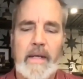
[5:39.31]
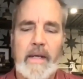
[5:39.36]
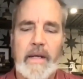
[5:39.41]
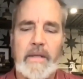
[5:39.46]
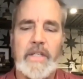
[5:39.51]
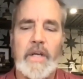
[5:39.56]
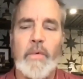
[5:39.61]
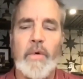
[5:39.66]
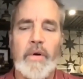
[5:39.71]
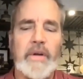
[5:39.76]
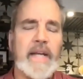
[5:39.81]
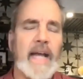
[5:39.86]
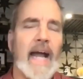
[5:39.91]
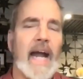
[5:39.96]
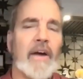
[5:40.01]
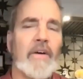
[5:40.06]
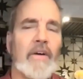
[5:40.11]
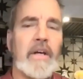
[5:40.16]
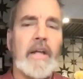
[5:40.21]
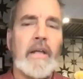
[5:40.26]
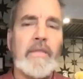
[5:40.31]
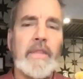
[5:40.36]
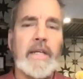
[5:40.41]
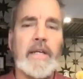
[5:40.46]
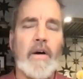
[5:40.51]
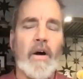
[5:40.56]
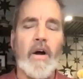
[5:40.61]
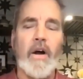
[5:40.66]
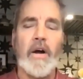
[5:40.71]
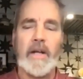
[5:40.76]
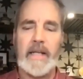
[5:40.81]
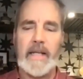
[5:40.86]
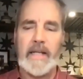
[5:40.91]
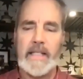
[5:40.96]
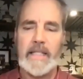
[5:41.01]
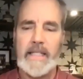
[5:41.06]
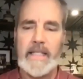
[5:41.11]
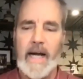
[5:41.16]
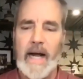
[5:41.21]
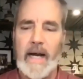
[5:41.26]
And so we're carrying the ark
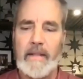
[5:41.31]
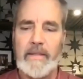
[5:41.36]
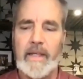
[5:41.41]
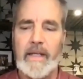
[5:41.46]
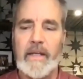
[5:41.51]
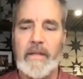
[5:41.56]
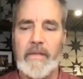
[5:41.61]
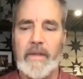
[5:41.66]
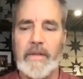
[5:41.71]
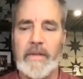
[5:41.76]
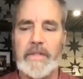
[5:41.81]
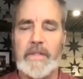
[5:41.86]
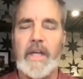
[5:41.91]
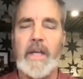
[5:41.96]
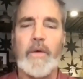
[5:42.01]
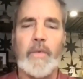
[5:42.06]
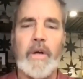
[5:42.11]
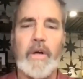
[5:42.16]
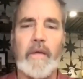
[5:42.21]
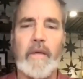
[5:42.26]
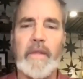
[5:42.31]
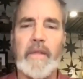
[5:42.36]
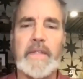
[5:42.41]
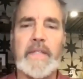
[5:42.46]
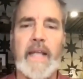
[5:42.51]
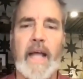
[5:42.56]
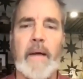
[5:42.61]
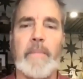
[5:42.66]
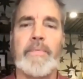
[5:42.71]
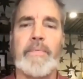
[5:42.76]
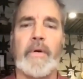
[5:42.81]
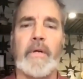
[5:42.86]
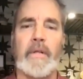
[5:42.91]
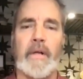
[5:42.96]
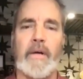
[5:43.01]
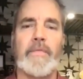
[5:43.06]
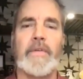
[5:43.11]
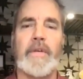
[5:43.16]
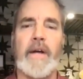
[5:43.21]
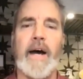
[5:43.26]
inside. Think of this. We are the temple
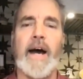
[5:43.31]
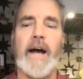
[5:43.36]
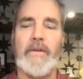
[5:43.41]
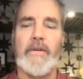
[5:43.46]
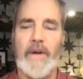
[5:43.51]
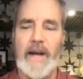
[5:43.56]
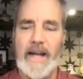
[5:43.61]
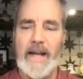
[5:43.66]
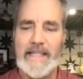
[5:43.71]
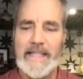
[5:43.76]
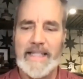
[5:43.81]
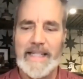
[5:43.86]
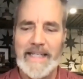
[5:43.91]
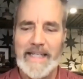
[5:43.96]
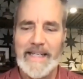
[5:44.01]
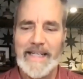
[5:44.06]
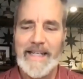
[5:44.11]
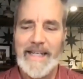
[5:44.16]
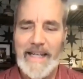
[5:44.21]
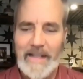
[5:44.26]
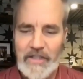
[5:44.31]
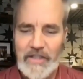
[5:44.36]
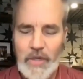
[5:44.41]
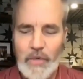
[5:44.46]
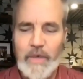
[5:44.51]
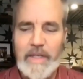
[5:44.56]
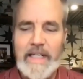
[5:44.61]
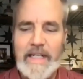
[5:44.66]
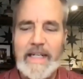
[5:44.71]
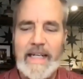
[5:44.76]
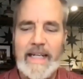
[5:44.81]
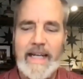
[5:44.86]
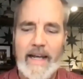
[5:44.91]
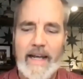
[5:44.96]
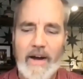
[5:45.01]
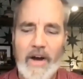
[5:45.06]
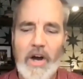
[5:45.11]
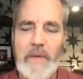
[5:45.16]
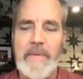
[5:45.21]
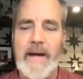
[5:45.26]
of God, right? And so we need to
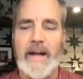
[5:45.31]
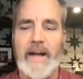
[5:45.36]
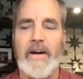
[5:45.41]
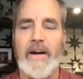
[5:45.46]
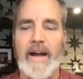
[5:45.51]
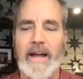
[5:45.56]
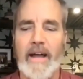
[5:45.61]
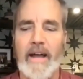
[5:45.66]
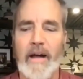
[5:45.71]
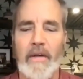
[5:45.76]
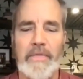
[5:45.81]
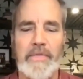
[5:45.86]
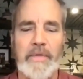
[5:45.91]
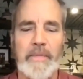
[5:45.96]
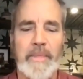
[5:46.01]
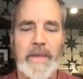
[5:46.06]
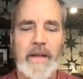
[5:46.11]
care about our health.